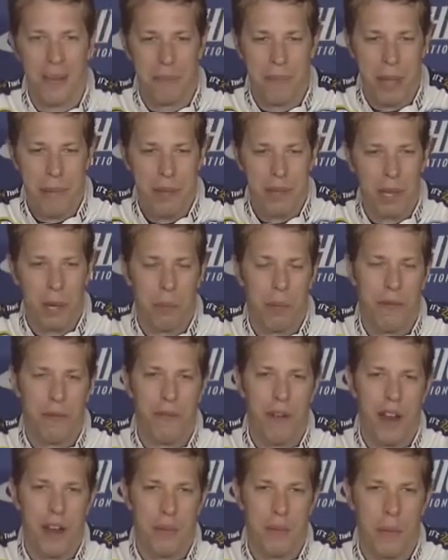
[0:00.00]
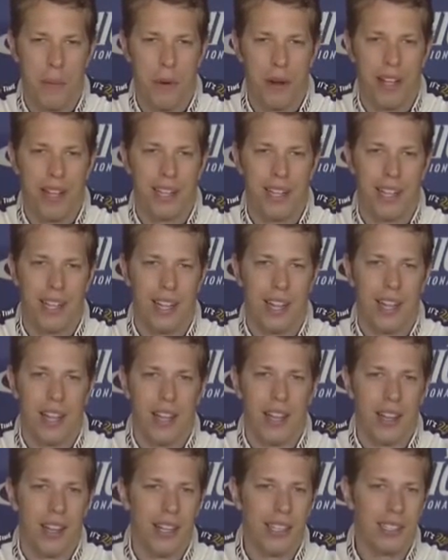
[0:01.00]
Maybe a little bit Friday morning. It,
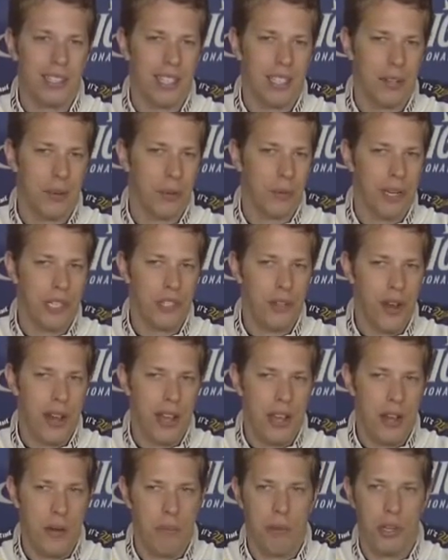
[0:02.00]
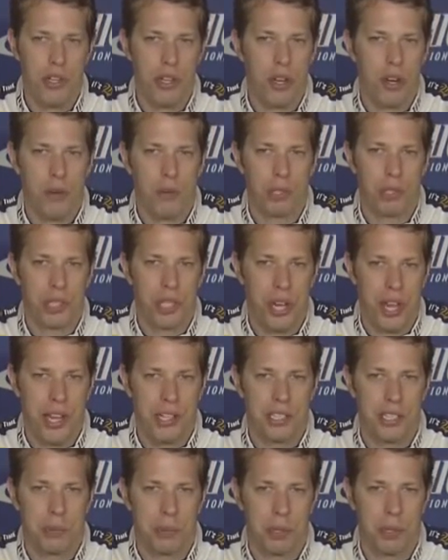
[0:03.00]
like I said, the racetrack here at Michigan always
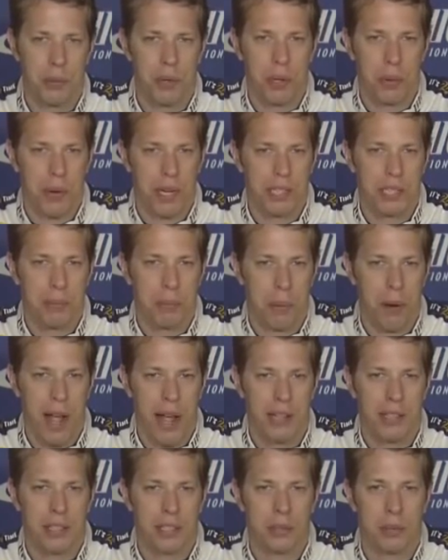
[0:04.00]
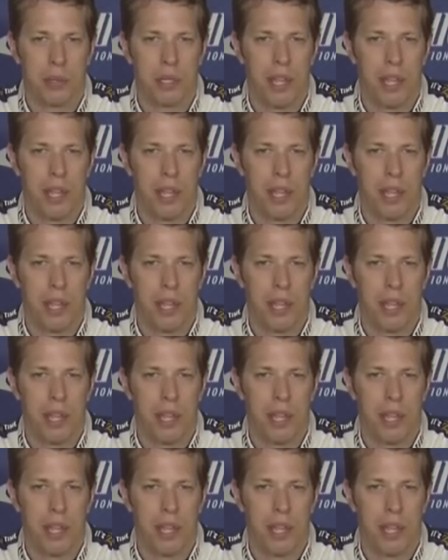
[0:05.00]
changes between race and practice.